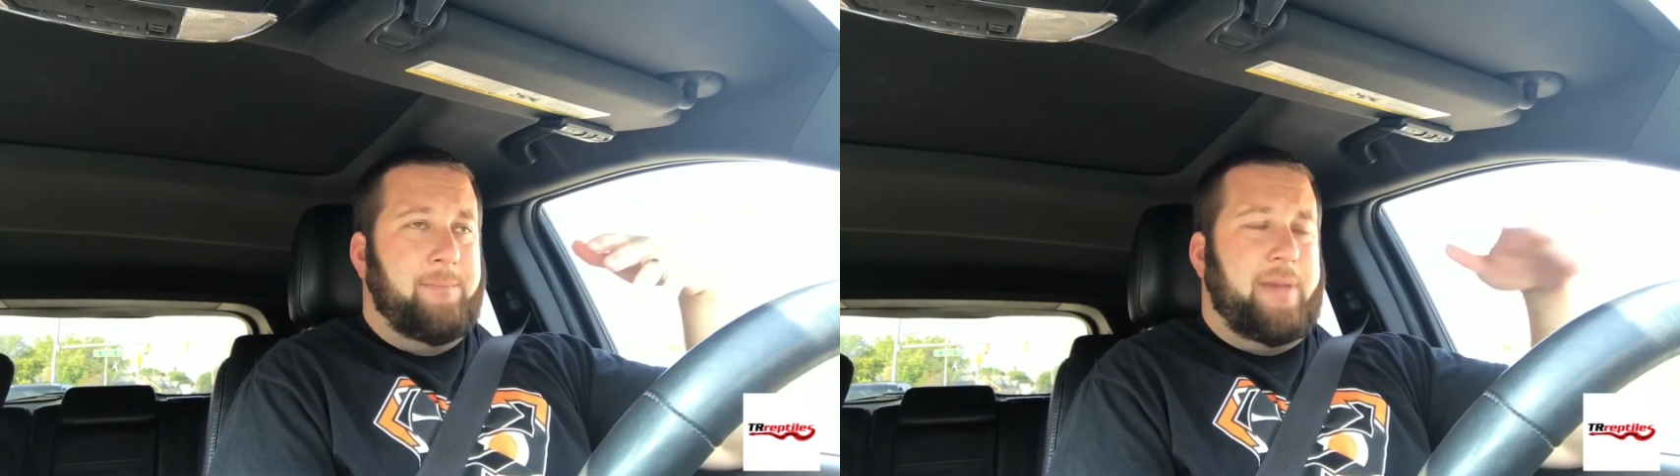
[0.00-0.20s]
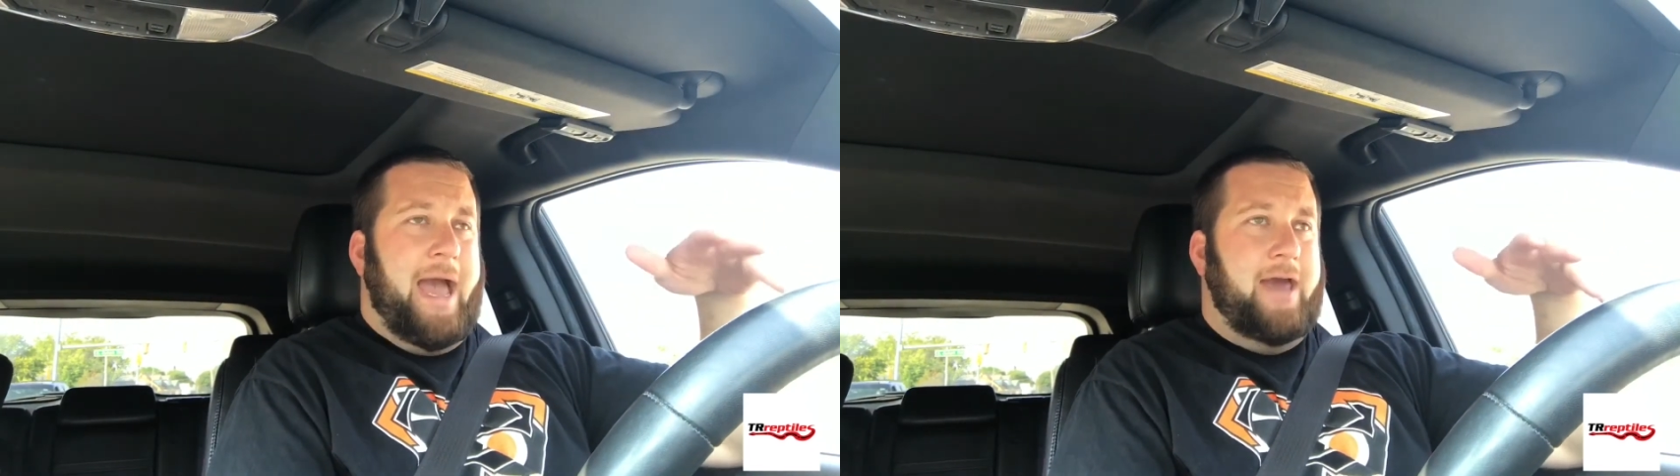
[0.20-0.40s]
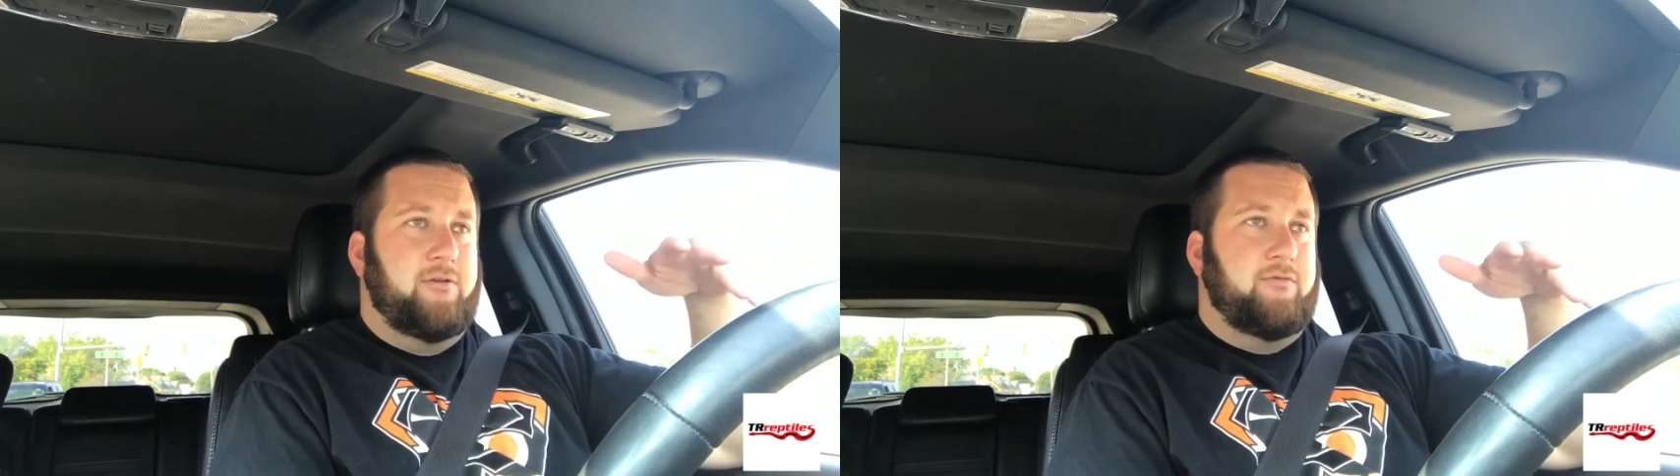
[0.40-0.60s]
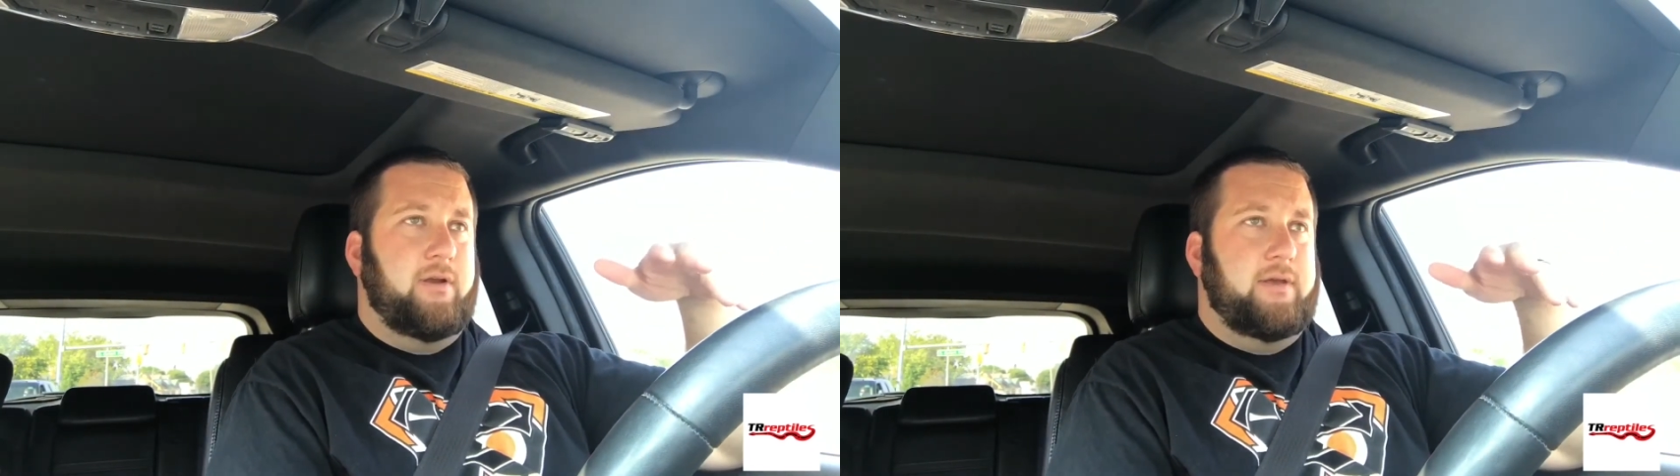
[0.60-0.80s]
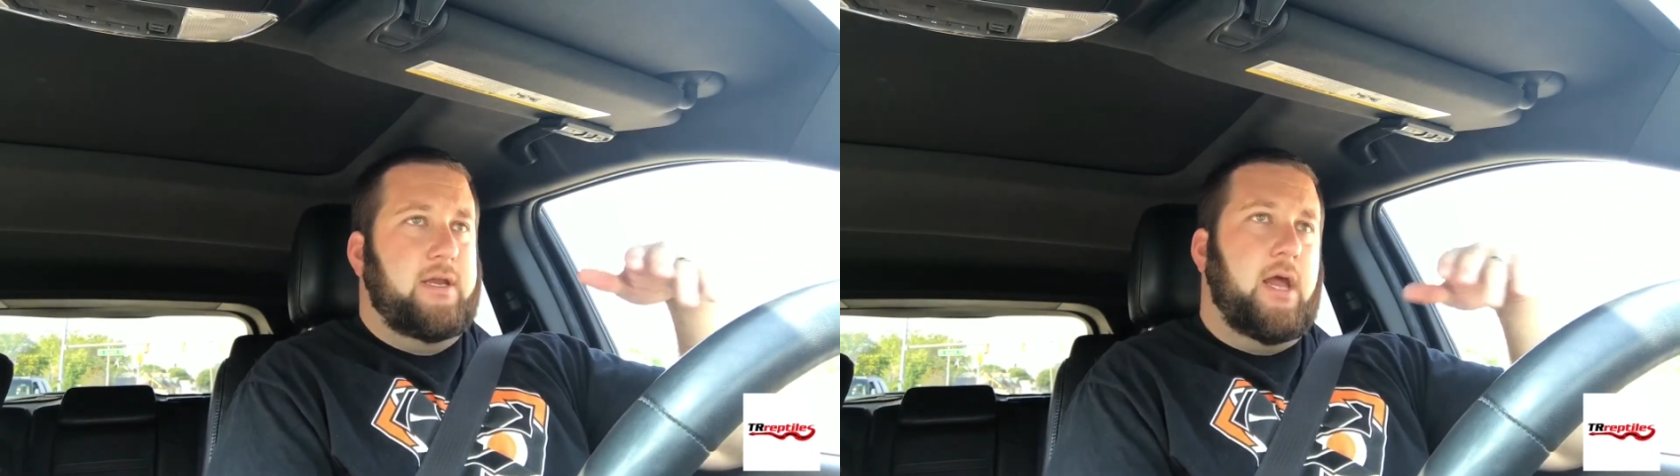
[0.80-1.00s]
pattern,
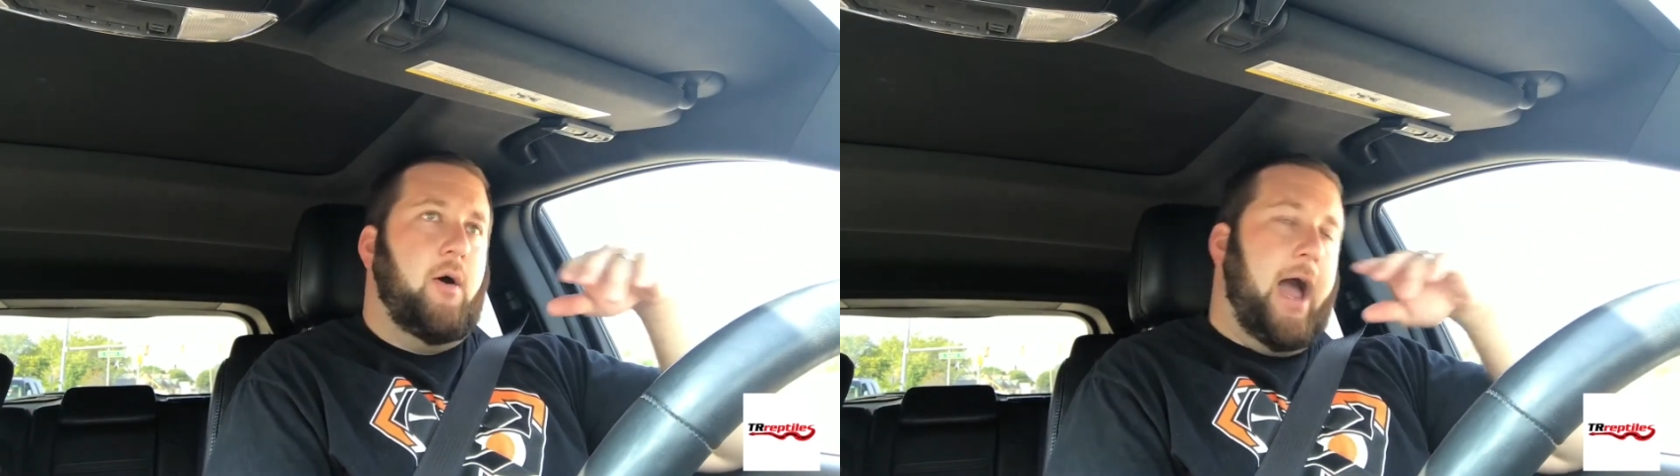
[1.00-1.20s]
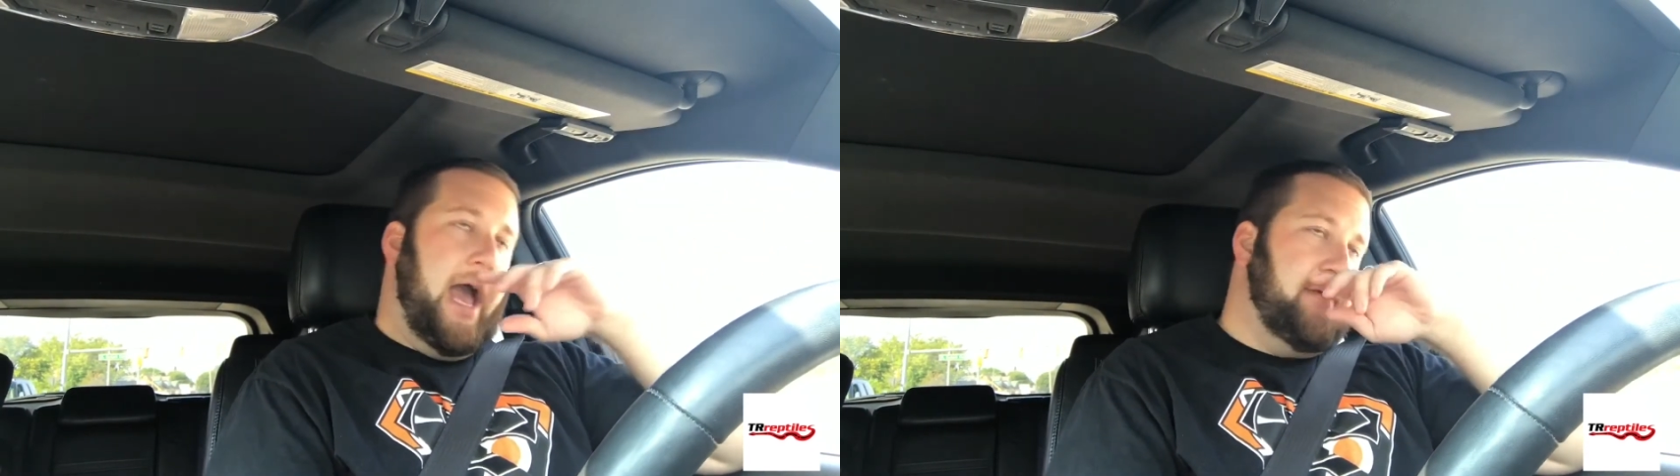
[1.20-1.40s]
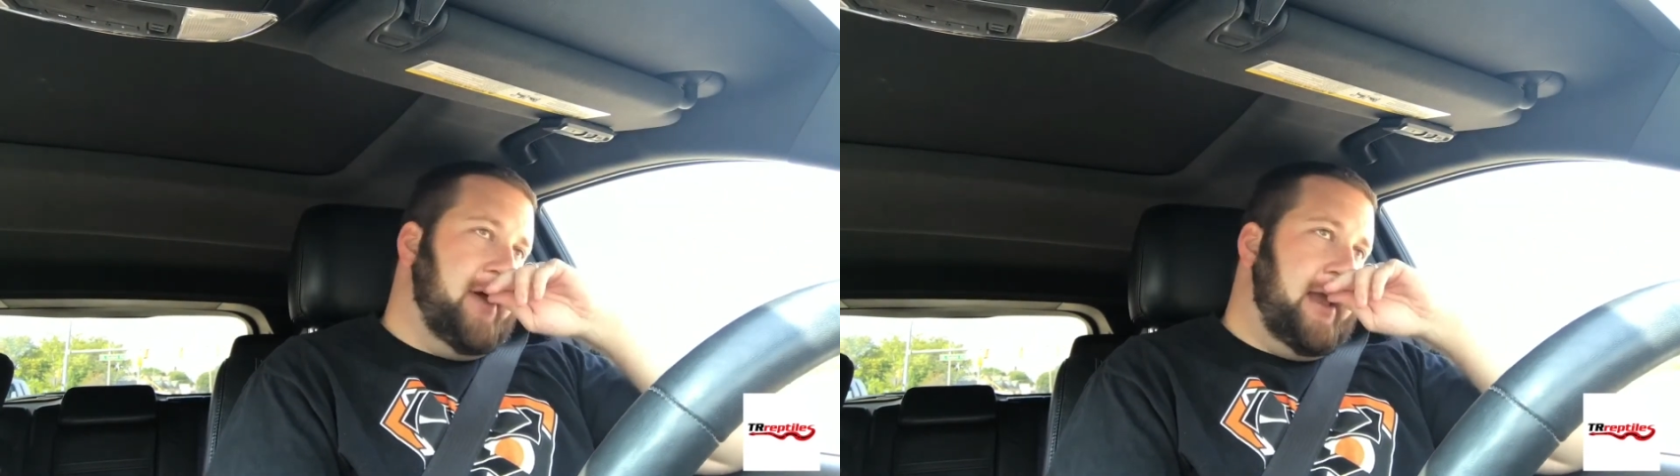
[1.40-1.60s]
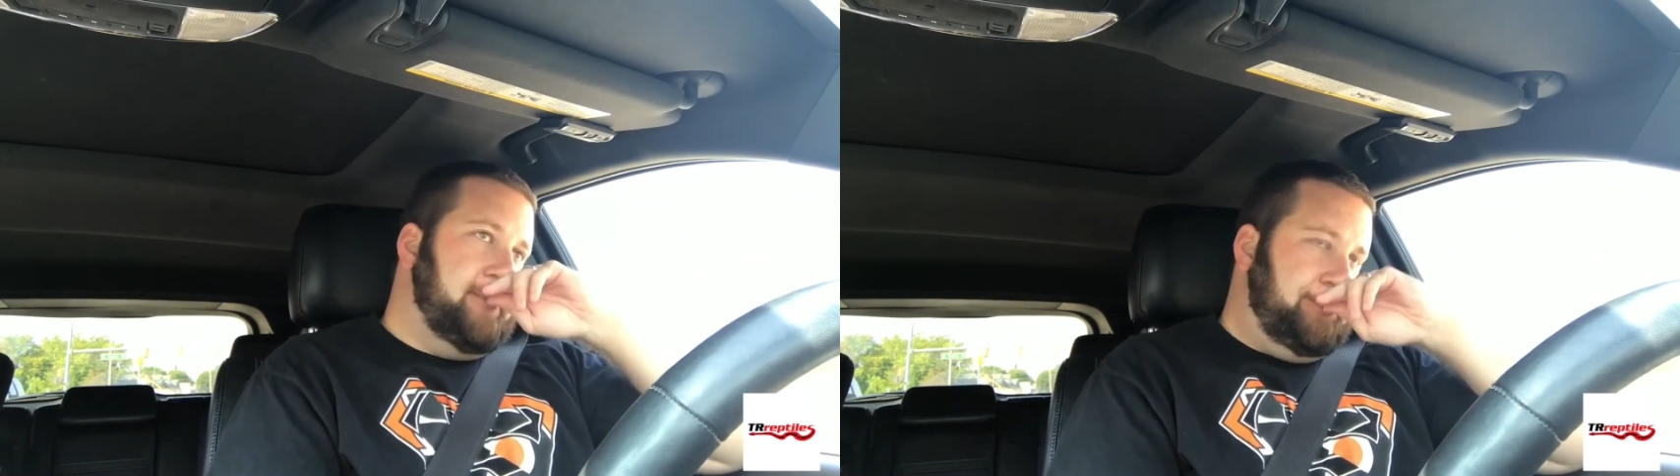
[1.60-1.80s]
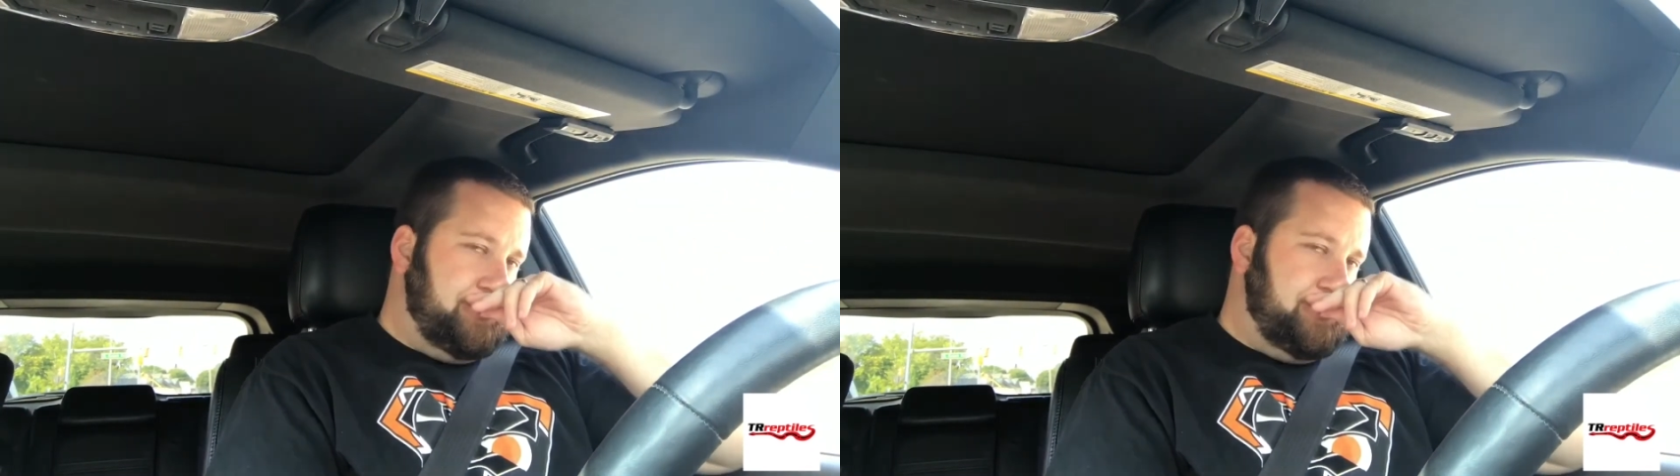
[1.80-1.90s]
really. You know, I have a